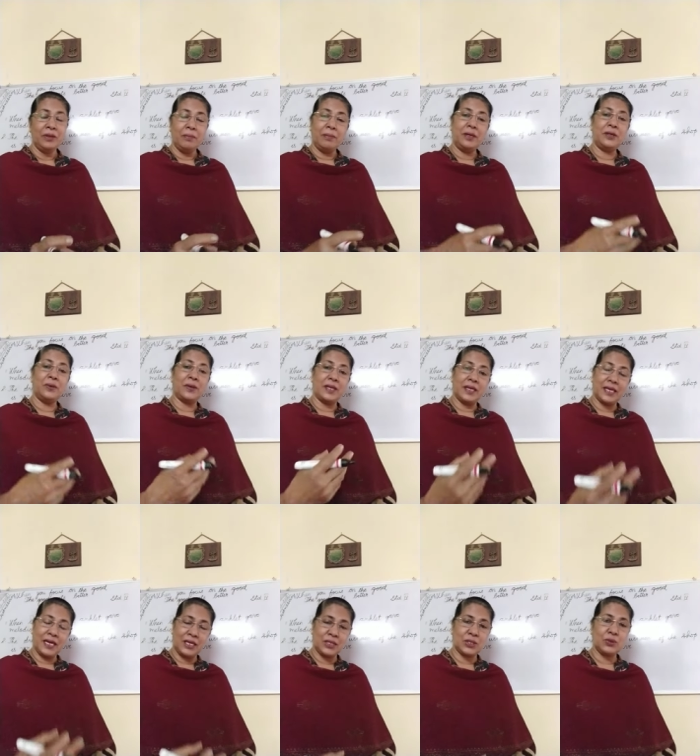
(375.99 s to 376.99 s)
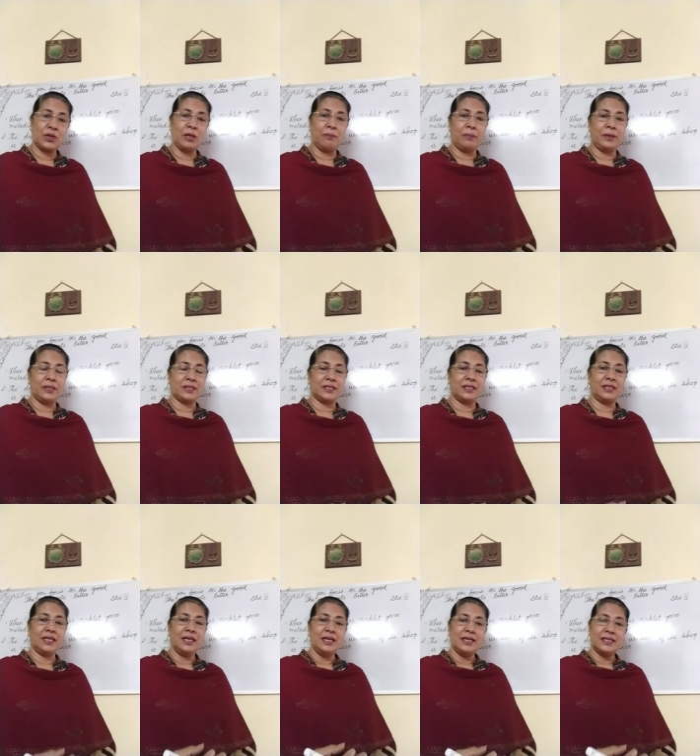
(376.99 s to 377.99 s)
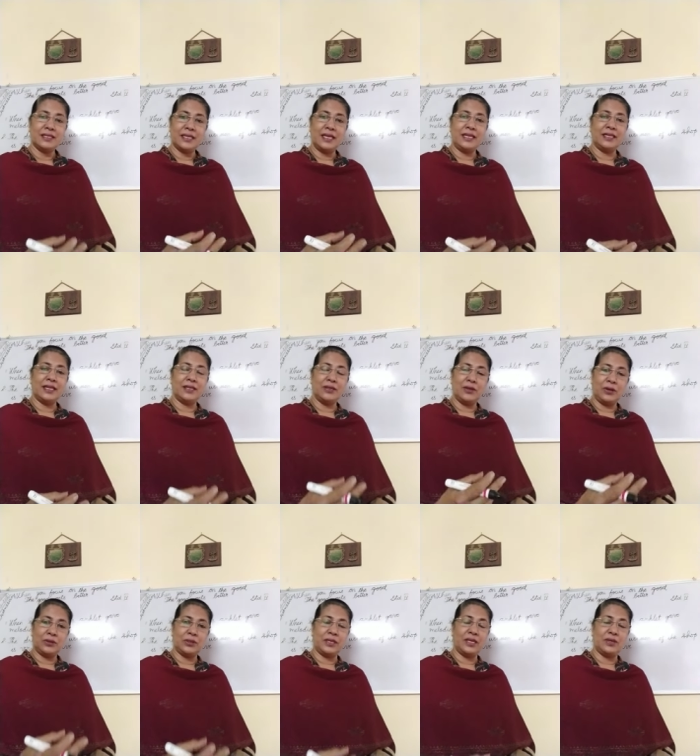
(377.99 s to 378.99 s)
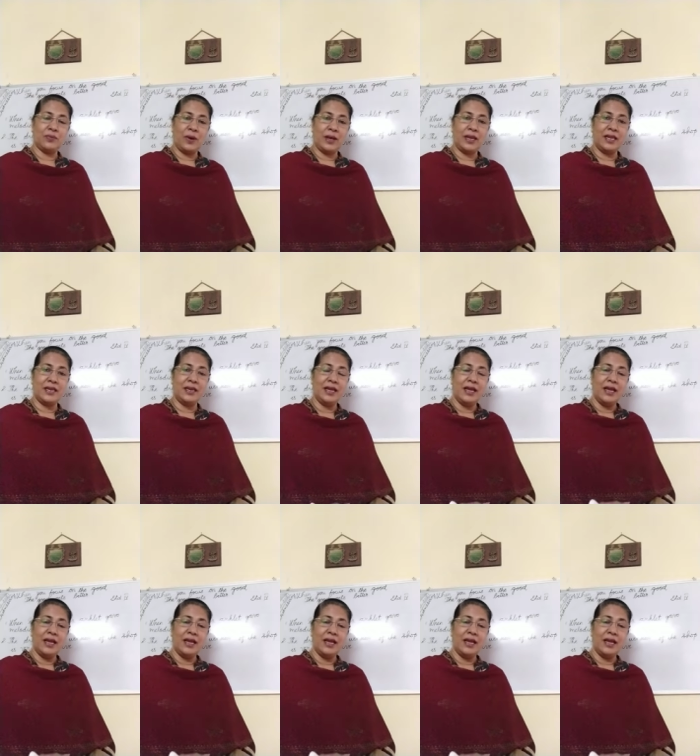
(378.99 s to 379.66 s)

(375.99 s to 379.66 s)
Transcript: but you can console a person saying that not to get worried